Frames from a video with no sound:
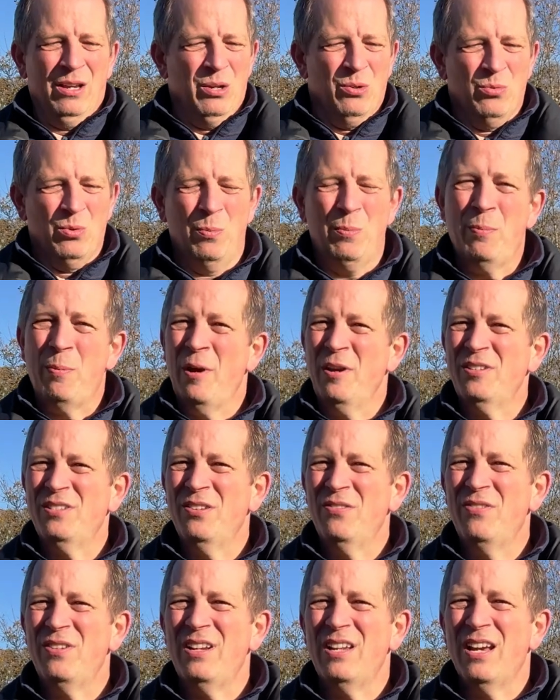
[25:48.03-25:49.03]
We'll be
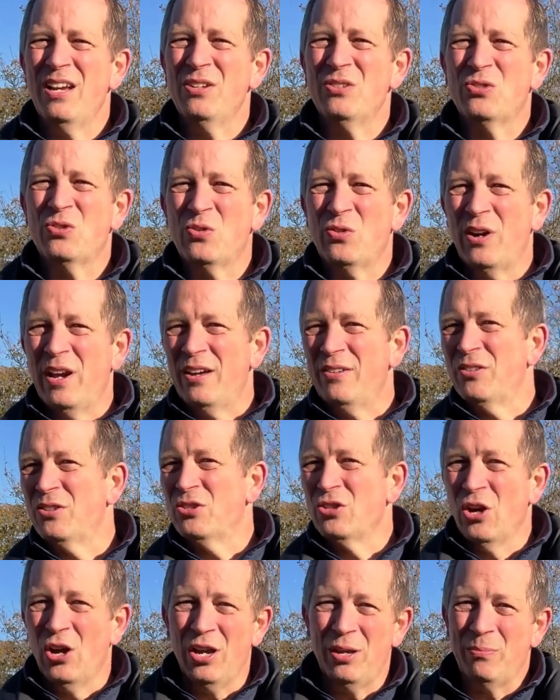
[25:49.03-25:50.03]
posting videos throughout the
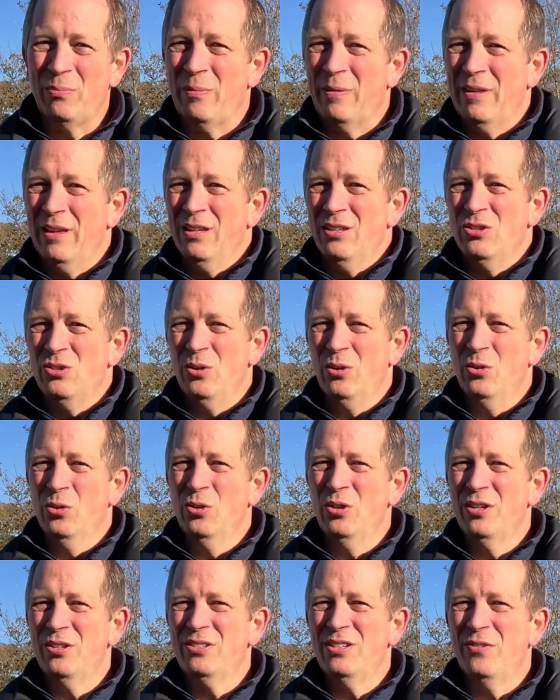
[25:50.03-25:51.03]
time, doing
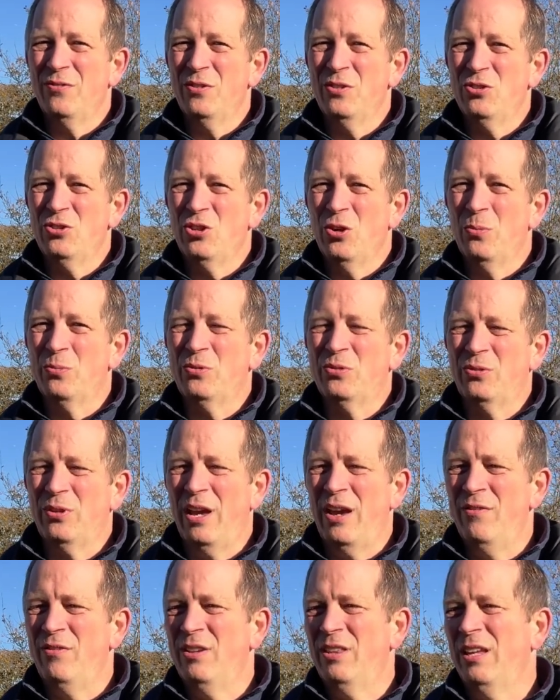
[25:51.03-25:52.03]
all those different jobs,
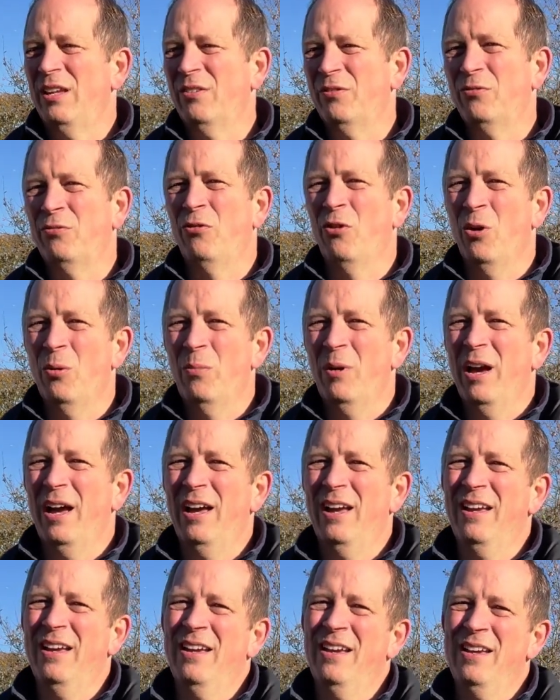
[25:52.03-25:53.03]
everything from